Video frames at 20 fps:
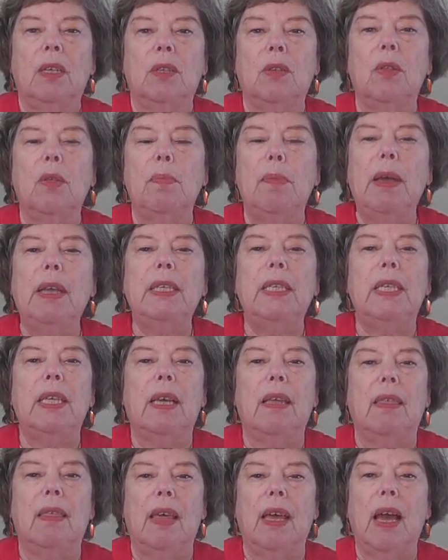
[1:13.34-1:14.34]
So the
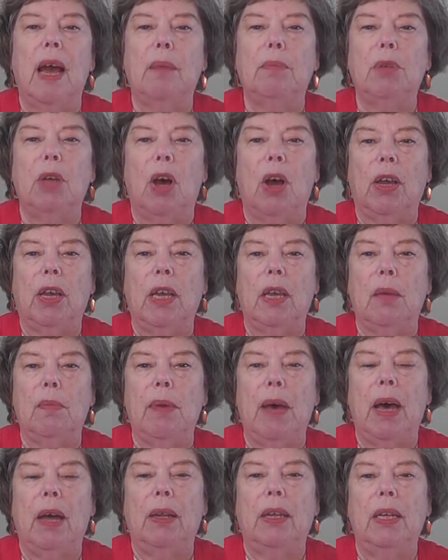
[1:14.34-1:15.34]
basic thing I'm talking
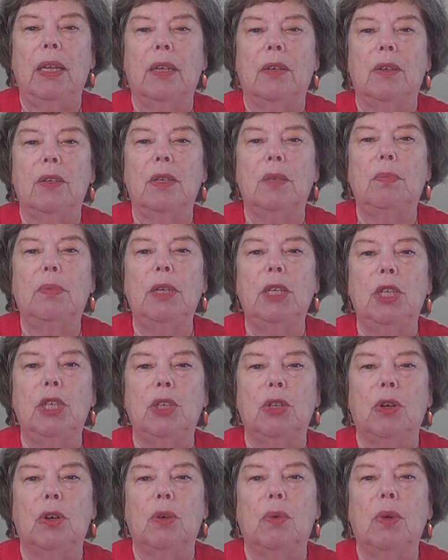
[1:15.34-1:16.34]
about here is be
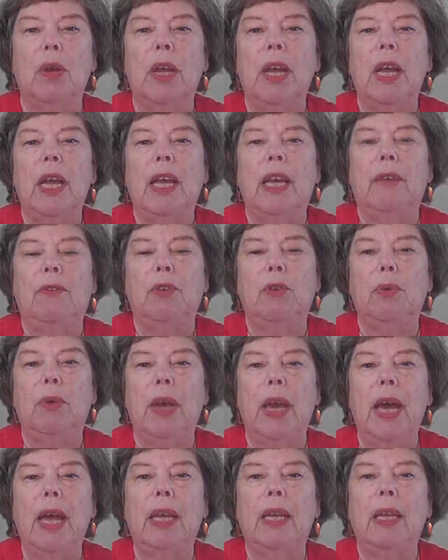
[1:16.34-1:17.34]
sure if you
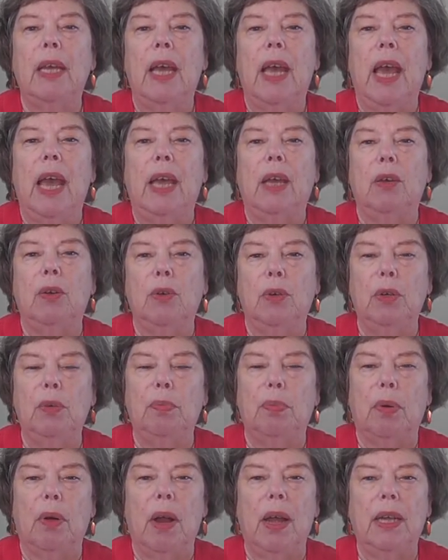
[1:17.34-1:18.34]
get a
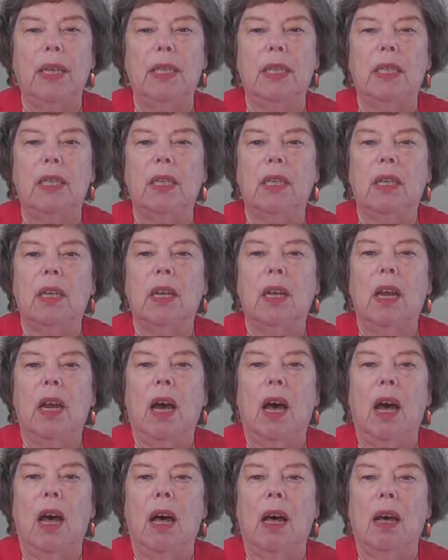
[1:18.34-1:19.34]
good priced
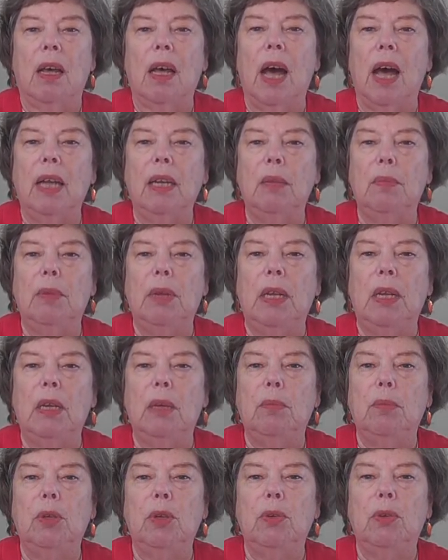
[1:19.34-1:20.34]
uh,
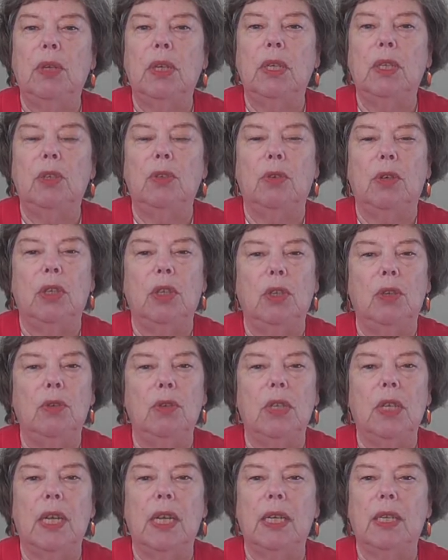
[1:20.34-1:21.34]
condominium unit, you can
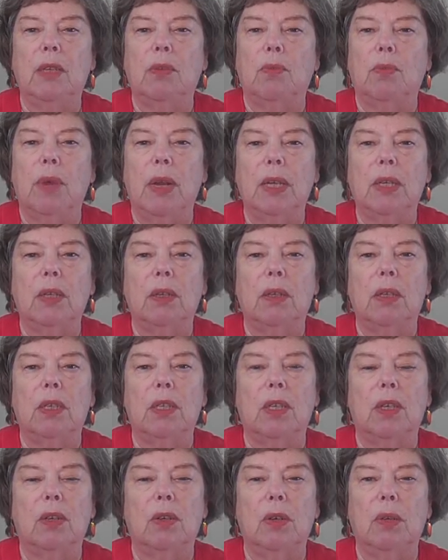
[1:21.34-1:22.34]
use it as a rental.
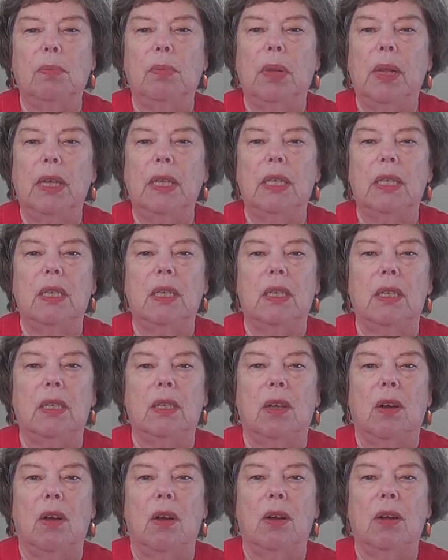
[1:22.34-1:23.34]
It's a good place to
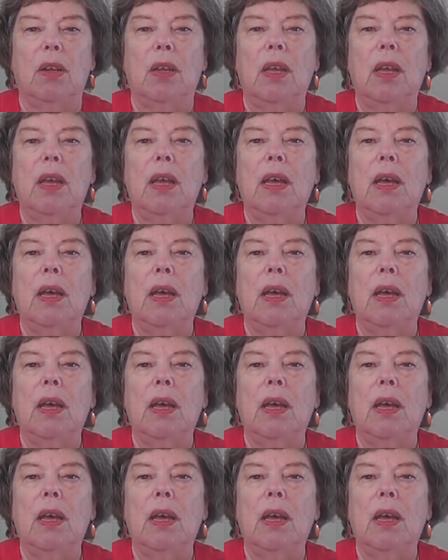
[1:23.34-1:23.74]
start.